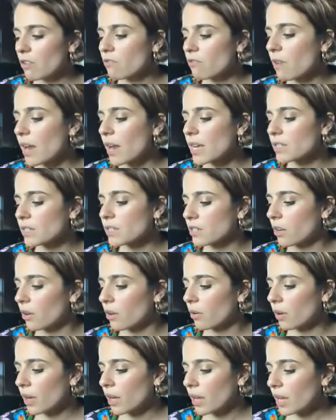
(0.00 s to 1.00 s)
right?
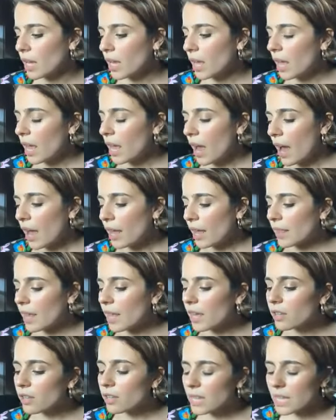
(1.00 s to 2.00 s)
So, and
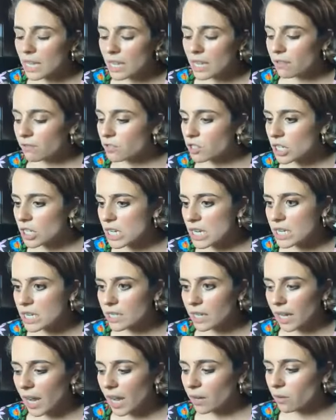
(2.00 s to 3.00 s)
then thinking of
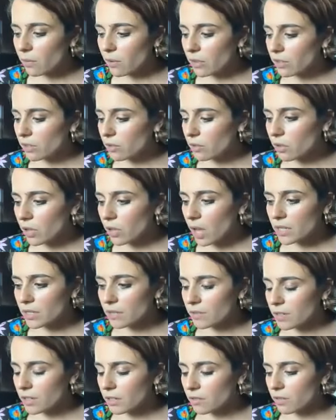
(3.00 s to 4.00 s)
cheese, I kind of went through
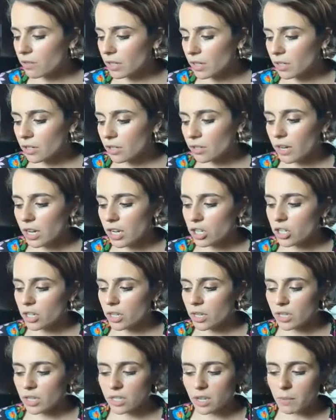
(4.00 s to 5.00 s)
lots of different
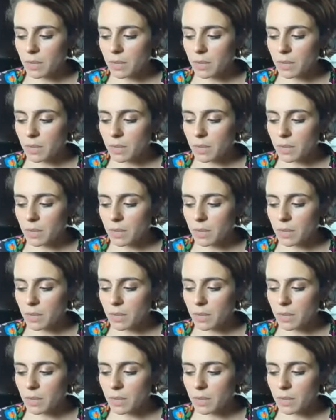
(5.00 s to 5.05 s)
iterations.